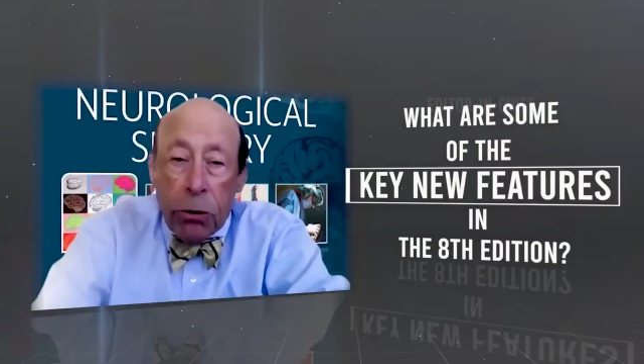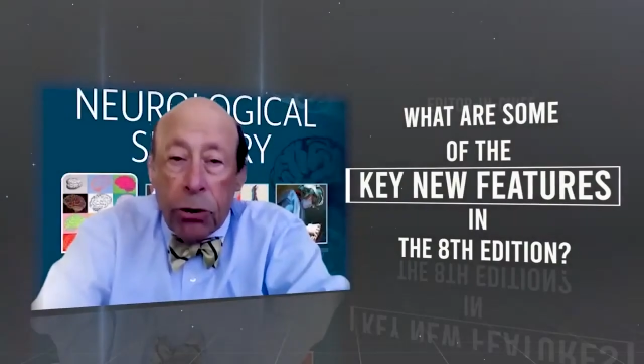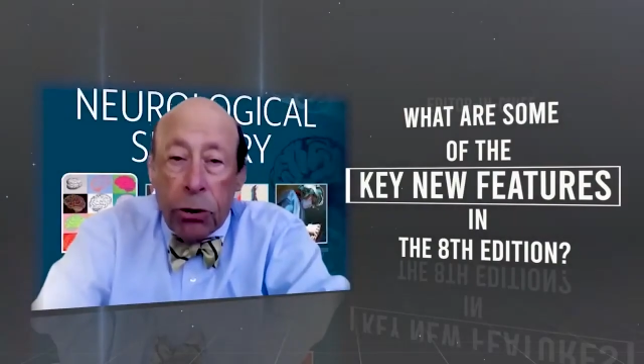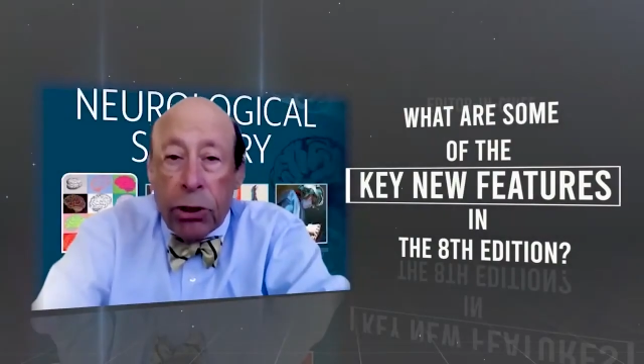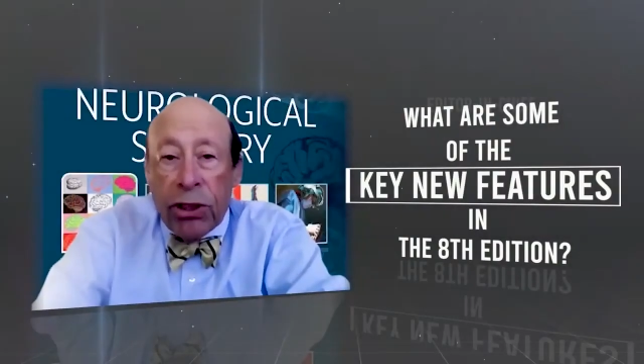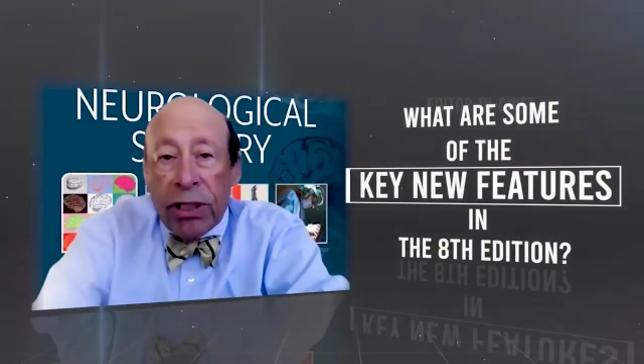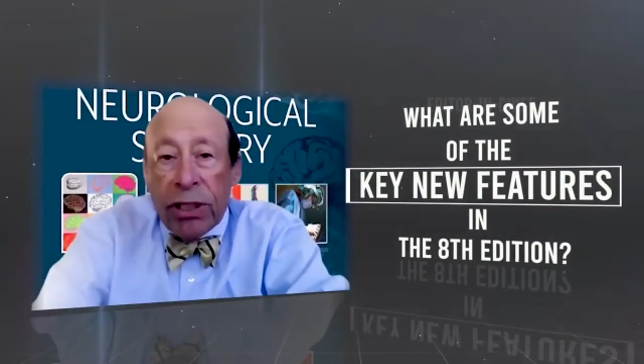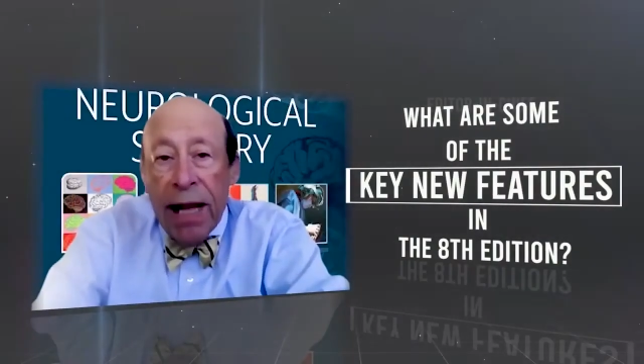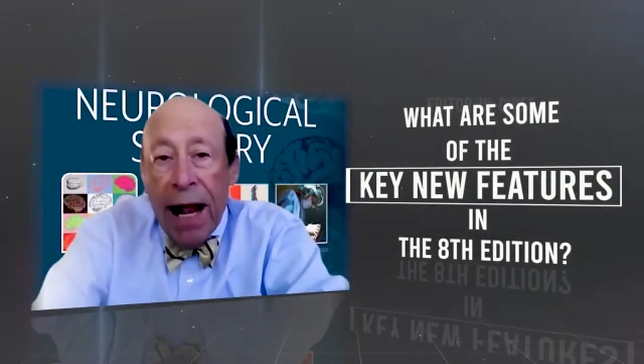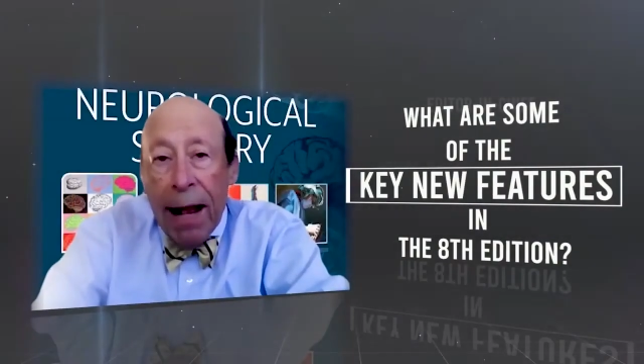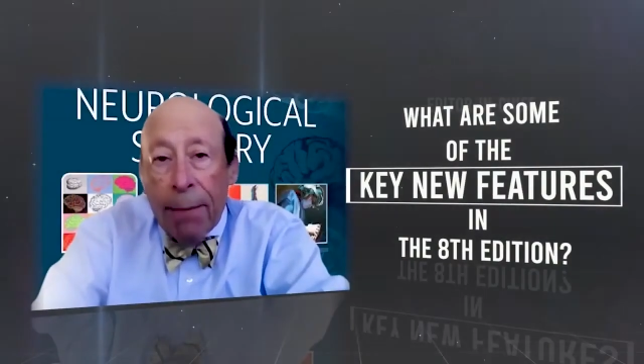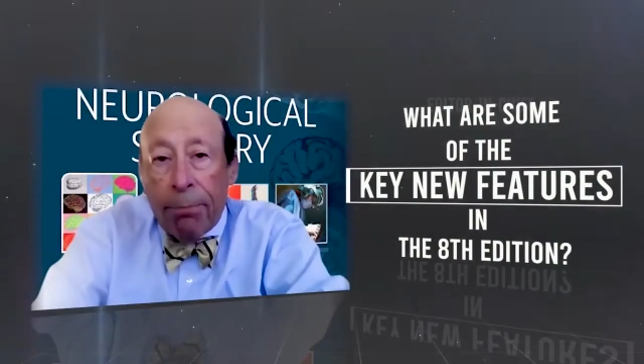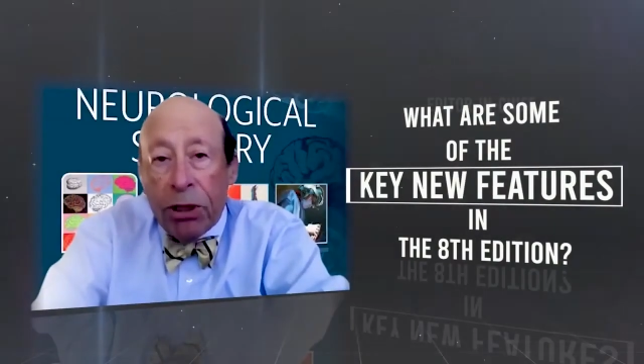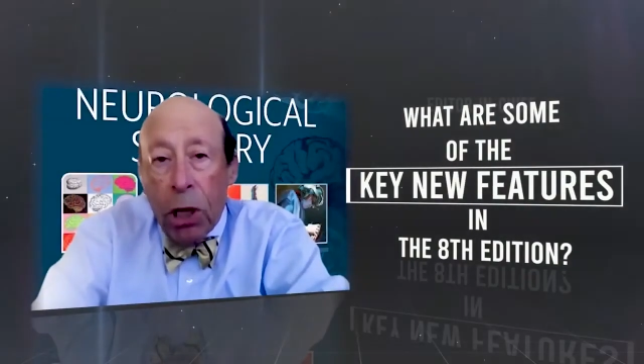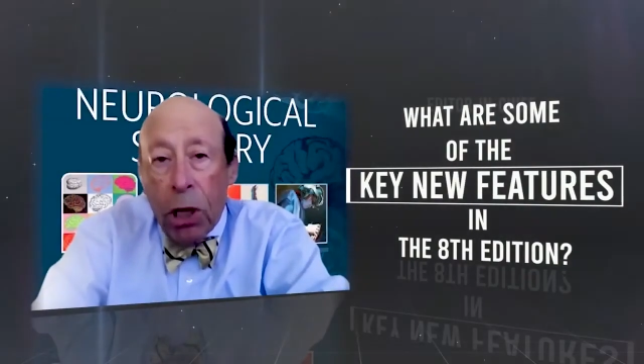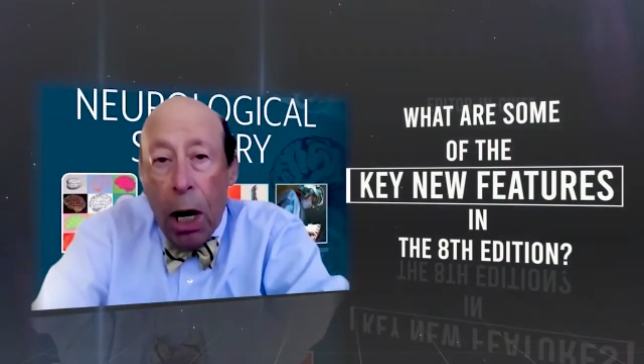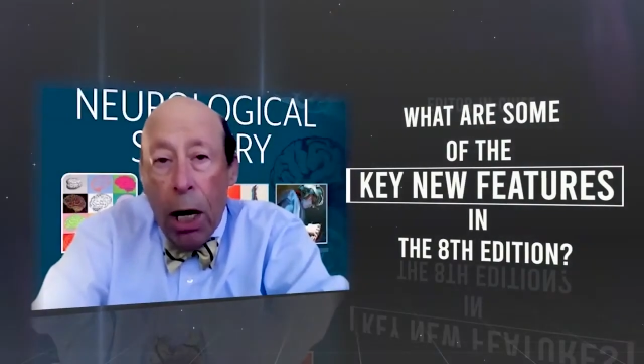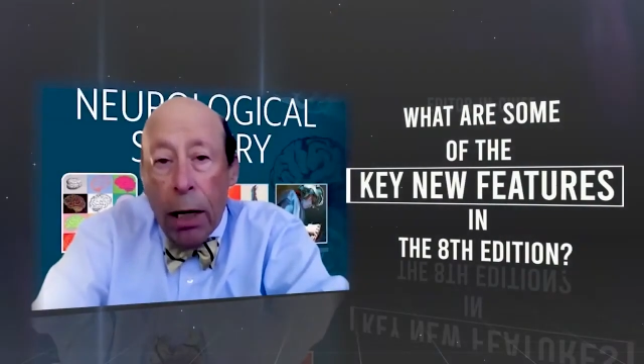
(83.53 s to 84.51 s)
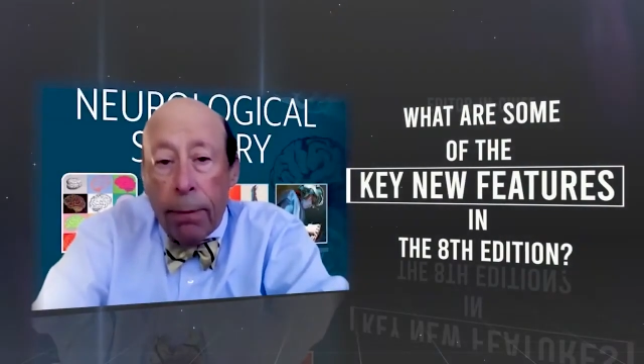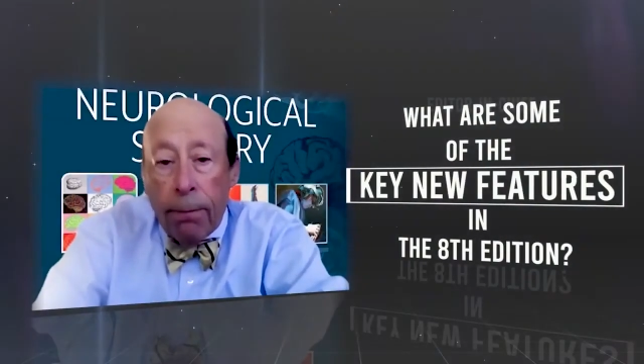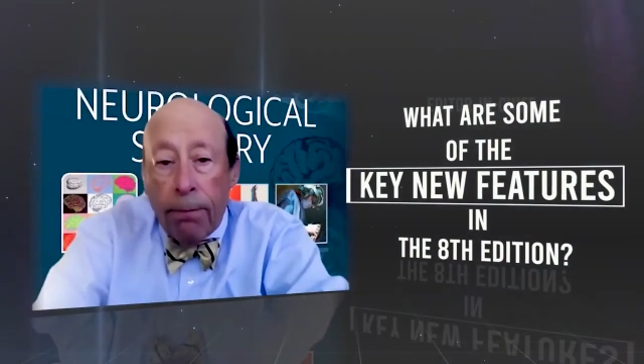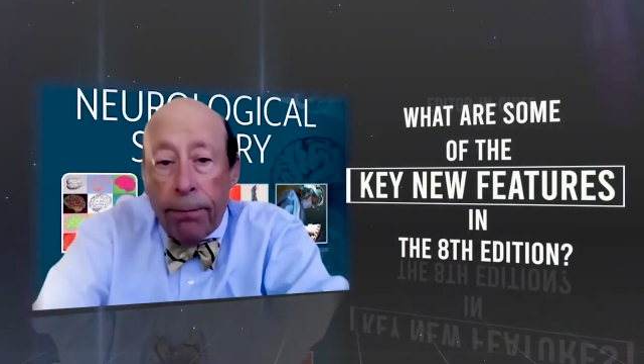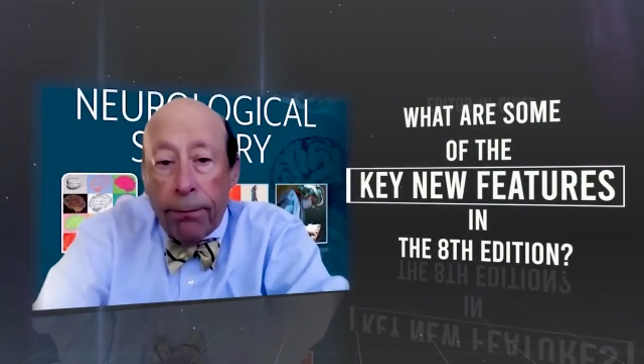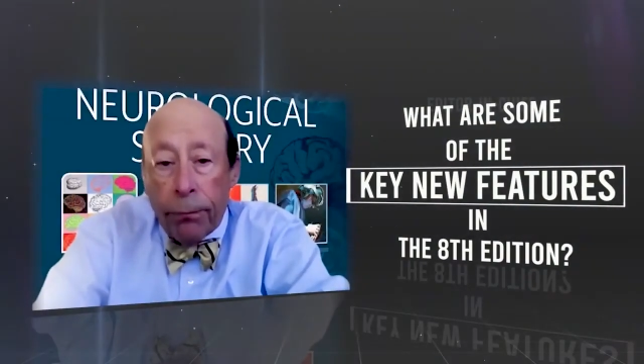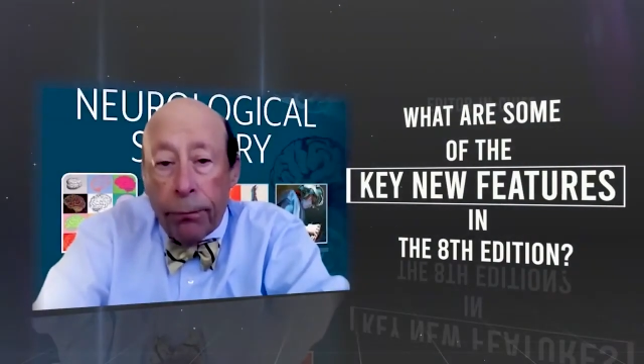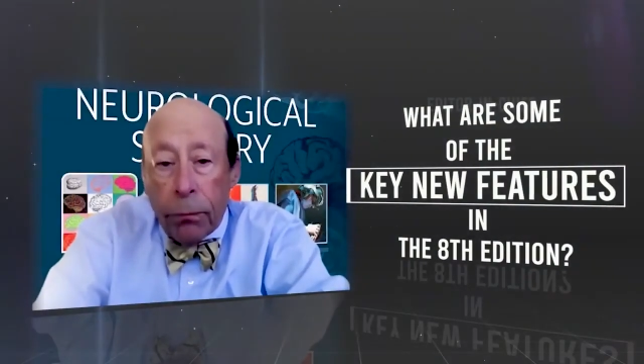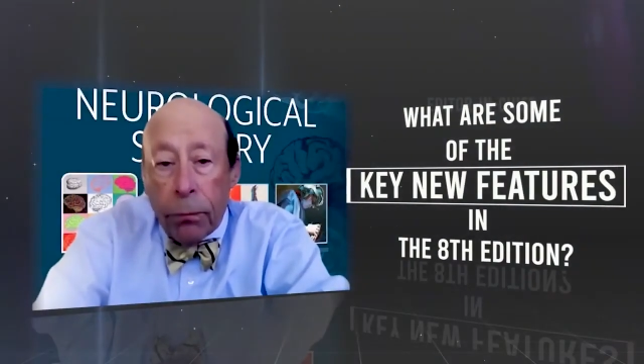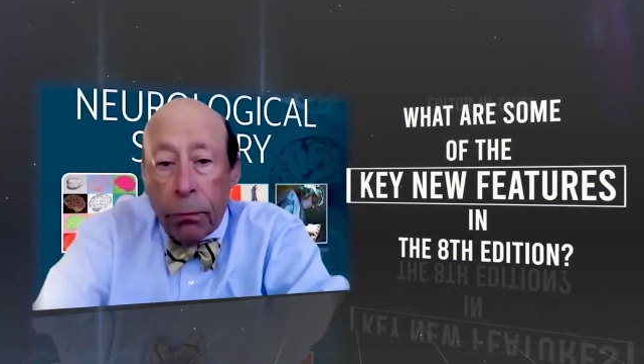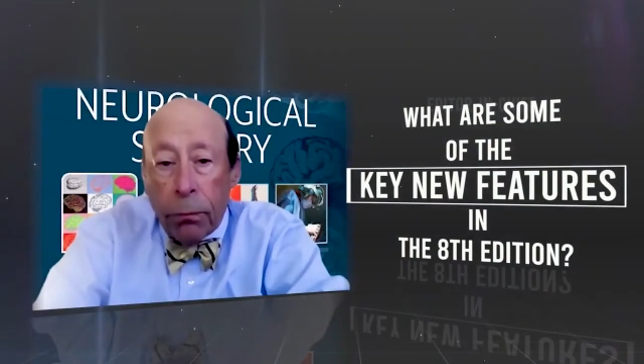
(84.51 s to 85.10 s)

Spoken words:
Here's a snapshot